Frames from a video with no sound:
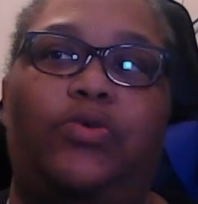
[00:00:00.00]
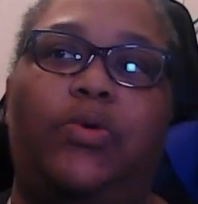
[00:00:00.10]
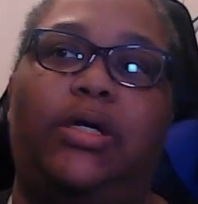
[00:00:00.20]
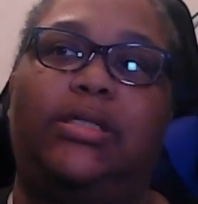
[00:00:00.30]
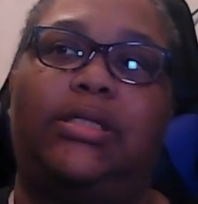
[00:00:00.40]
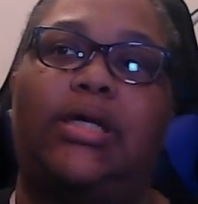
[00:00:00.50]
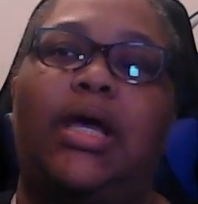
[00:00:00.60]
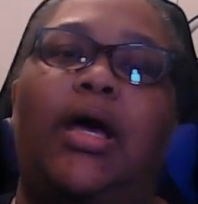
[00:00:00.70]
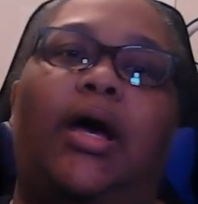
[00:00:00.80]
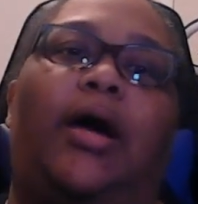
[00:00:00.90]
ones.
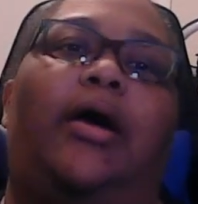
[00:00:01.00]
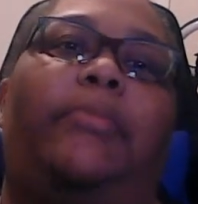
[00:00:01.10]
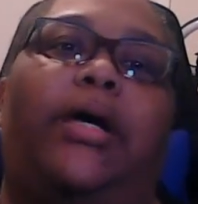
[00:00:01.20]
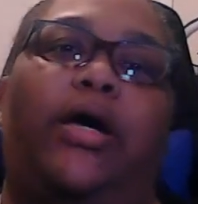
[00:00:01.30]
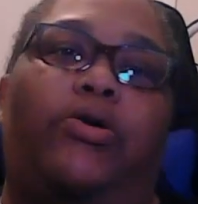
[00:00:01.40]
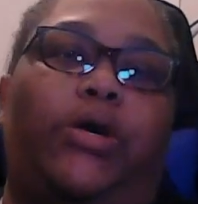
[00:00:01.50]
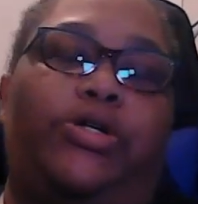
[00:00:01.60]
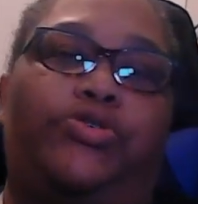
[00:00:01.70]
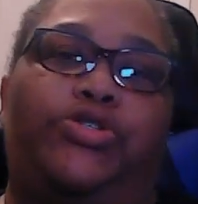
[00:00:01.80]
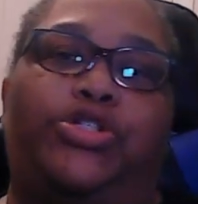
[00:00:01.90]
I'm not going
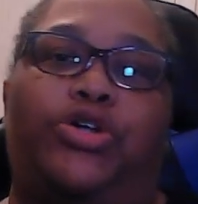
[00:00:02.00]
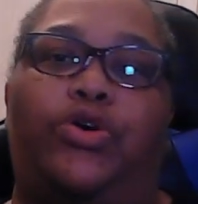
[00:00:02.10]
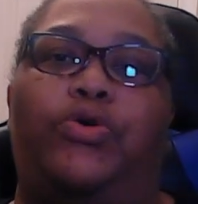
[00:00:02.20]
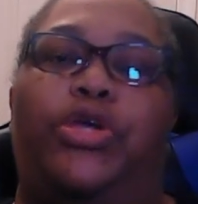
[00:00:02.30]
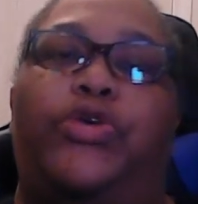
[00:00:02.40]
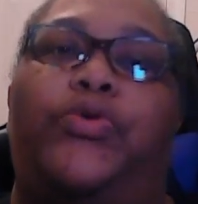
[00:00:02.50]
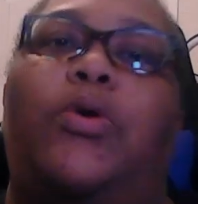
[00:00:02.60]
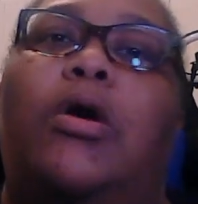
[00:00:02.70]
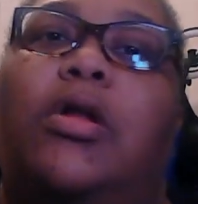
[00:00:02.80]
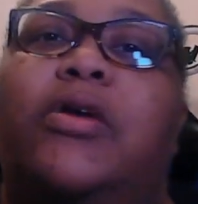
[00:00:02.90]
to show you
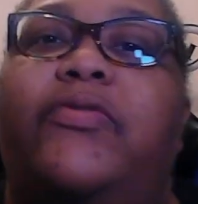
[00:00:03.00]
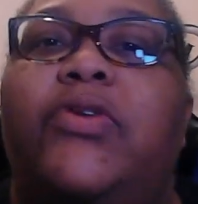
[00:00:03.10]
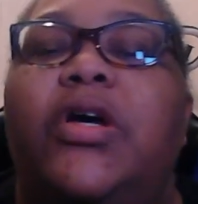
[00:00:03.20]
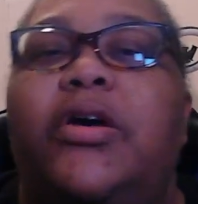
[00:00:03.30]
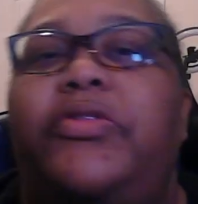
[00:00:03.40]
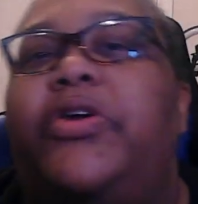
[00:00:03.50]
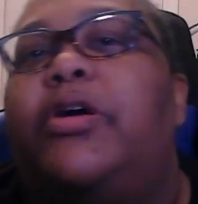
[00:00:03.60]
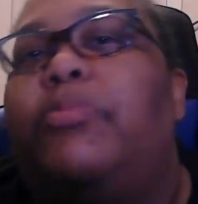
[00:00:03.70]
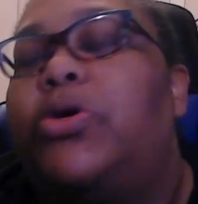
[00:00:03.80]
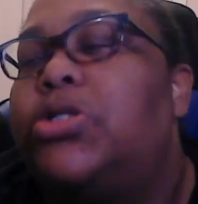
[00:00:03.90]
all of
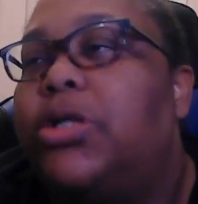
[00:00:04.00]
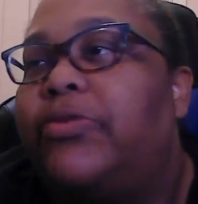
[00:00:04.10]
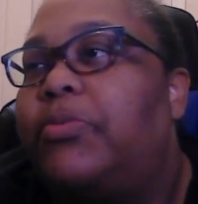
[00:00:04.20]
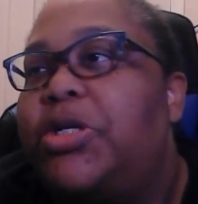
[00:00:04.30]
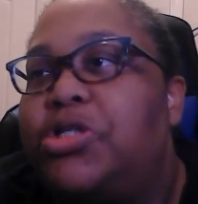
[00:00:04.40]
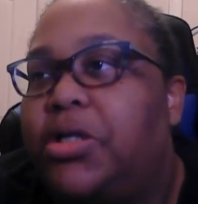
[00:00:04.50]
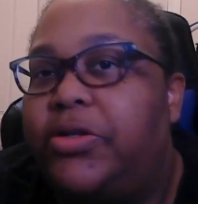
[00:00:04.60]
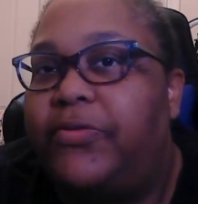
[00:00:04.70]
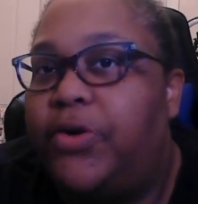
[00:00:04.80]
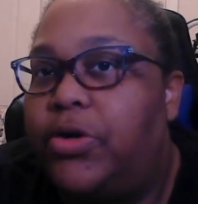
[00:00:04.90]
their personal information, like
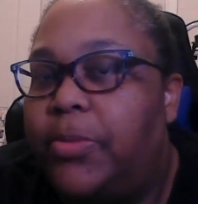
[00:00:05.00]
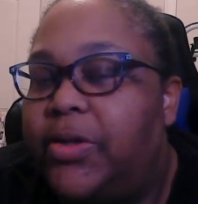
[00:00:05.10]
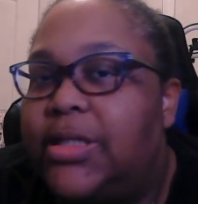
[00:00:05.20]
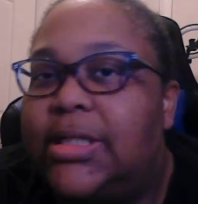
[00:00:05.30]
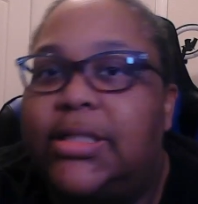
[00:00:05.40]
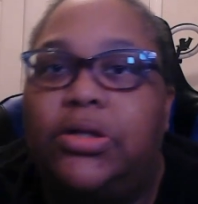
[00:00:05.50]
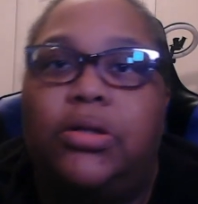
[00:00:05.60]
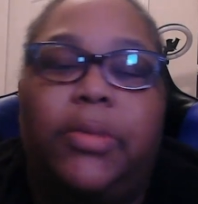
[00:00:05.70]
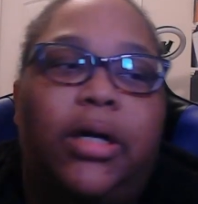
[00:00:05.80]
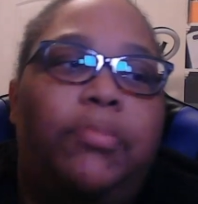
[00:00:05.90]
their phone number that's listed on
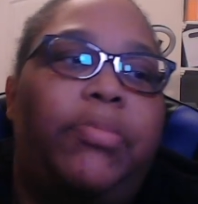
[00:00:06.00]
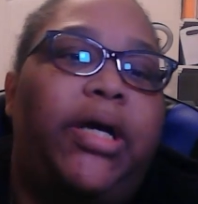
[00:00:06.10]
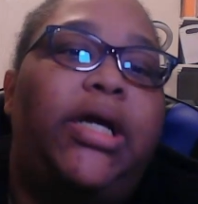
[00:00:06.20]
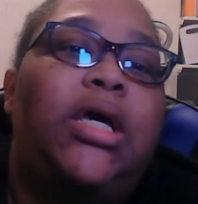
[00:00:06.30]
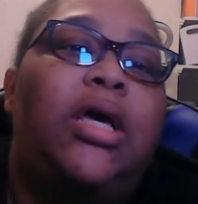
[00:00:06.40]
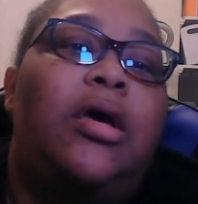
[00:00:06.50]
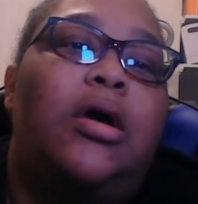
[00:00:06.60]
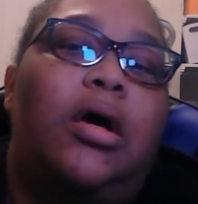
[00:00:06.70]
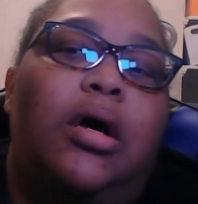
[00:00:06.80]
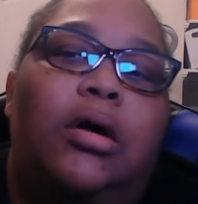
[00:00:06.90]
the bottom, but
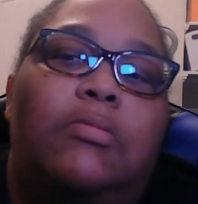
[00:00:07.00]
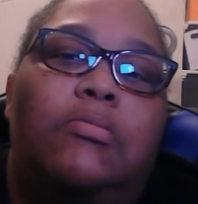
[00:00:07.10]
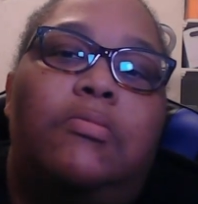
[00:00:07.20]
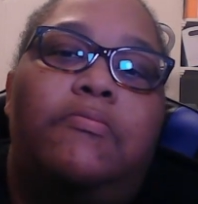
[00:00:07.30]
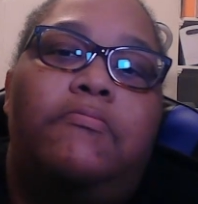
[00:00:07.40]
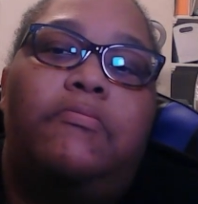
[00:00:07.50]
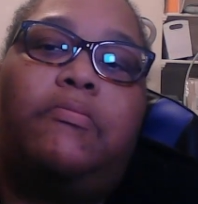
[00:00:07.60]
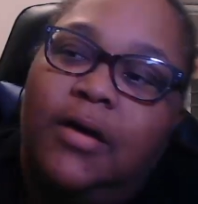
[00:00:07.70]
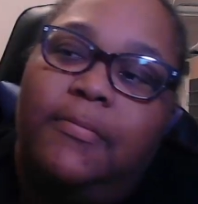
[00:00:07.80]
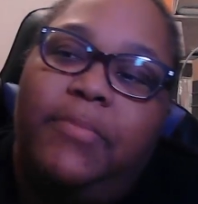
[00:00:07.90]

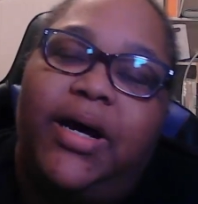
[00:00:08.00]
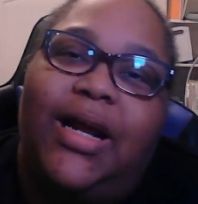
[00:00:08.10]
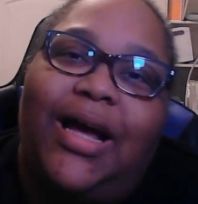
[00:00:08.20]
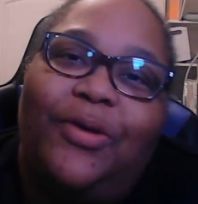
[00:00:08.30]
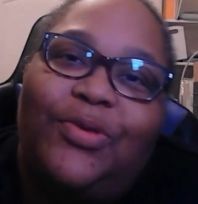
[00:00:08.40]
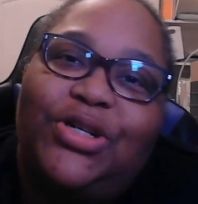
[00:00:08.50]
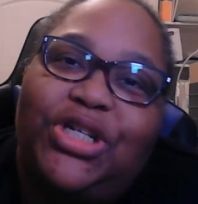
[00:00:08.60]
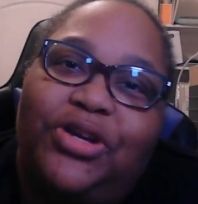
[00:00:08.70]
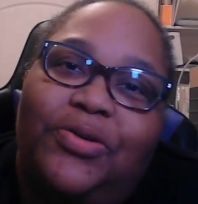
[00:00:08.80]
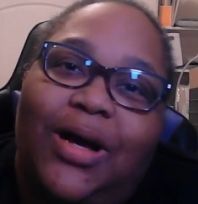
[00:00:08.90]
I will
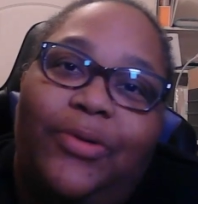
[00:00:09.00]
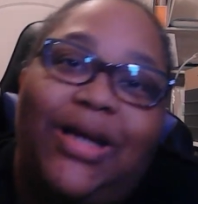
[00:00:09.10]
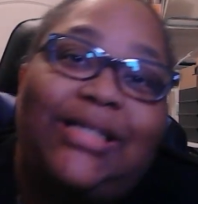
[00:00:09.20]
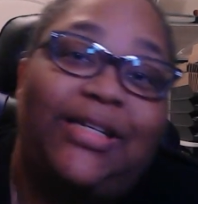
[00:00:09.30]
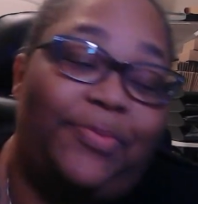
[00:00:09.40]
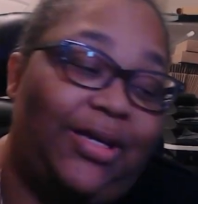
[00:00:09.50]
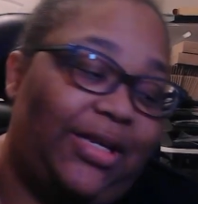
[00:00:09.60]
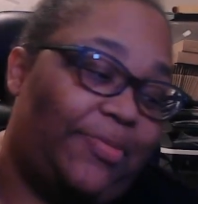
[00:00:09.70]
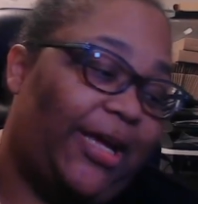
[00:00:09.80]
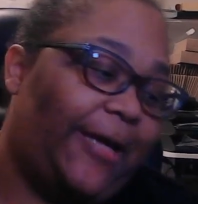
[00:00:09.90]
show you how I
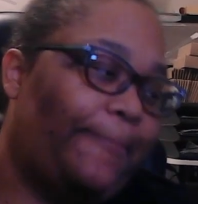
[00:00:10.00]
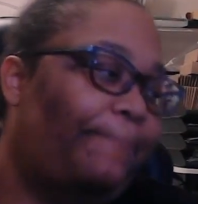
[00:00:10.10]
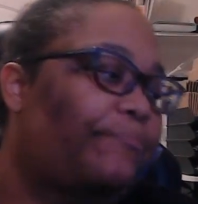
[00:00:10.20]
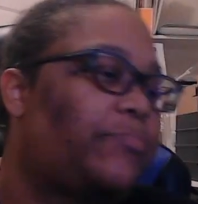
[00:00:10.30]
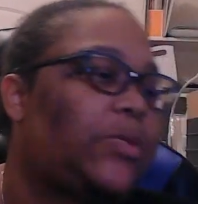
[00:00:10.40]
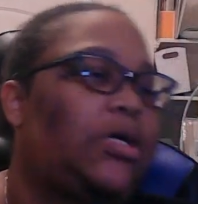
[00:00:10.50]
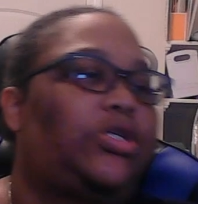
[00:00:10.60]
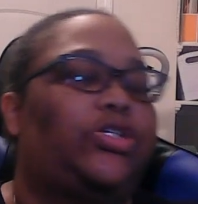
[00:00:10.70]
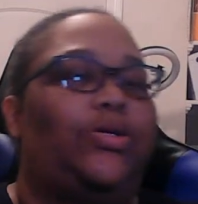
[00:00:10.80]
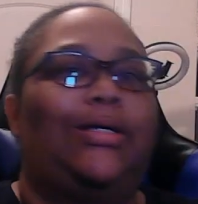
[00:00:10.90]
typically make it.
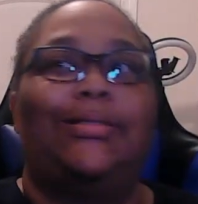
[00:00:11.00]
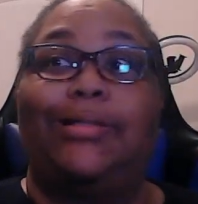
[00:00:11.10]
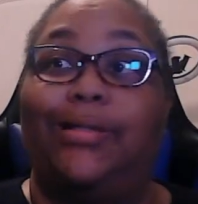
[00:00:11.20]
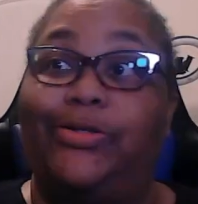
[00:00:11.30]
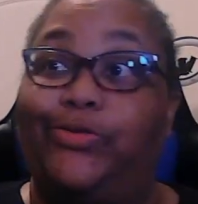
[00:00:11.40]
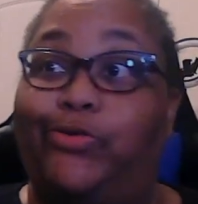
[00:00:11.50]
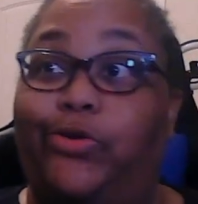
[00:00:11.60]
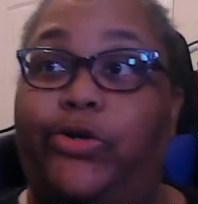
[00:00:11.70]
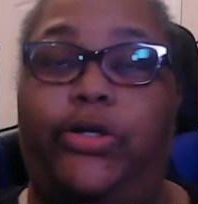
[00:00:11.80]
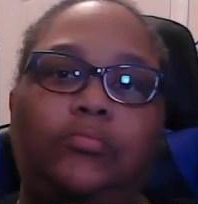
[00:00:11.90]
So let's get
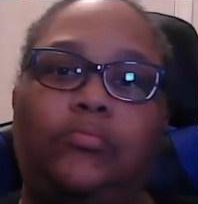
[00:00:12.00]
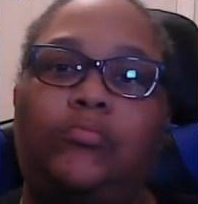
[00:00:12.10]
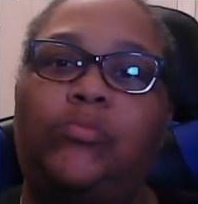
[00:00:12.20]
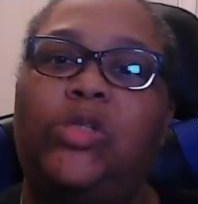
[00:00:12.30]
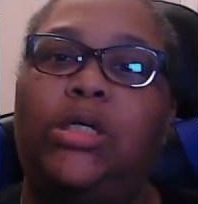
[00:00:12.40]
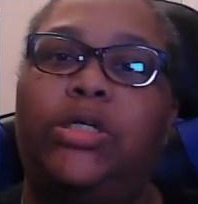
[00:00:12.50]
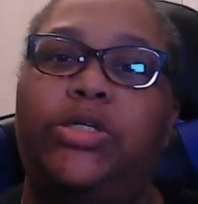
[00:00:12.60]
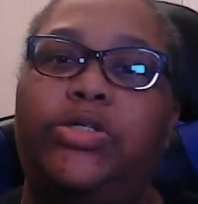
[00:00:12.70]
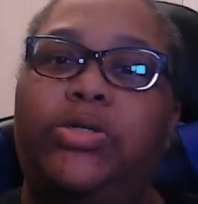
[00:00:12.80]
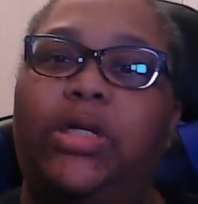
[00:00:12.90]
started.
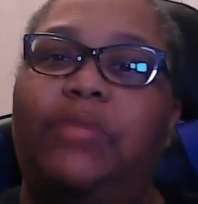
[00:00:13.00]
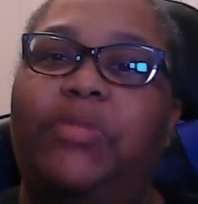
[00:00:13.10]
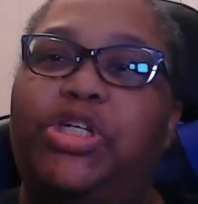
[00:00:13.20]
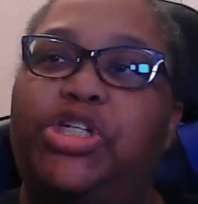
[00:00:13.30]
So let me